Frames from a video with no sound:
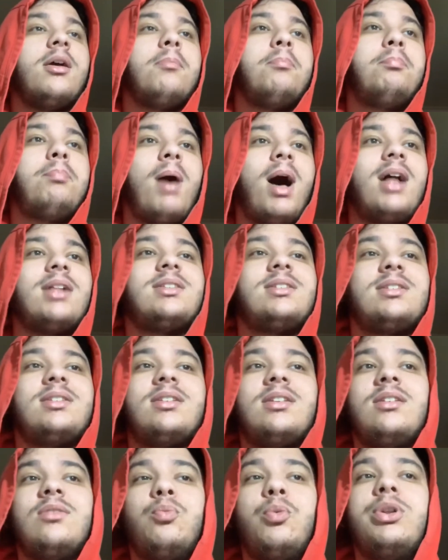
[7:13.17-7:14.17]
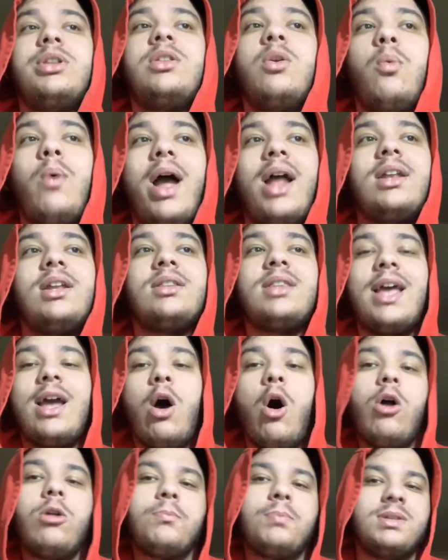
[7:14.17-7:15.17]
But with the way that they
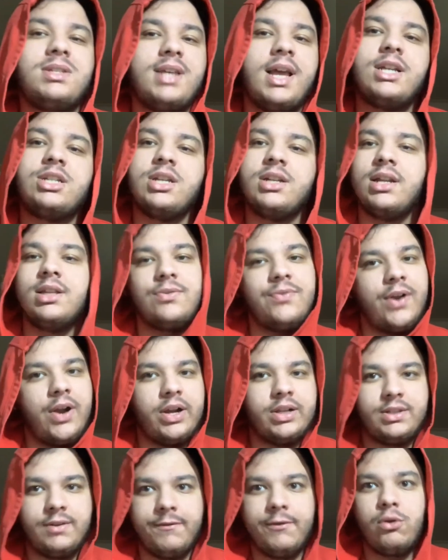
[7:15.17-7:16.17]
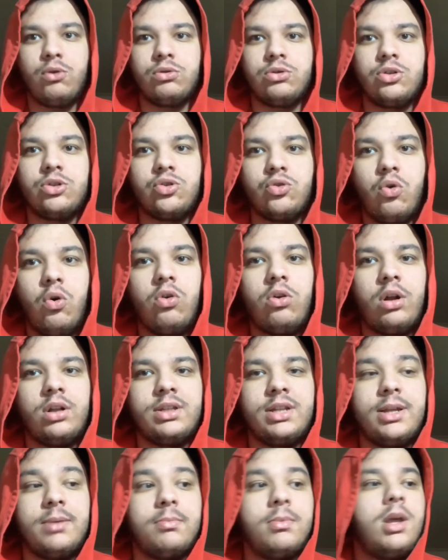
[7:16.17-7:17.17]
hold possession, it's very difficult to score on
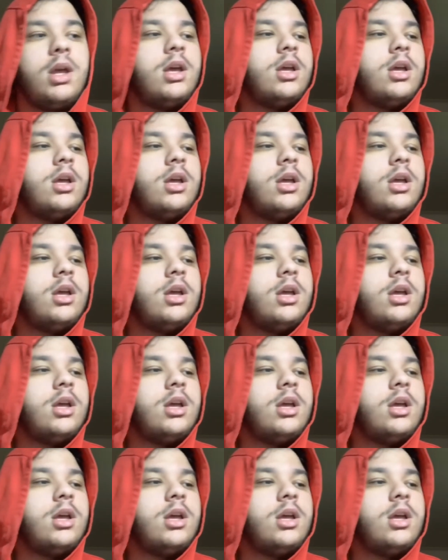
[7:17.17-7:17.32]
them.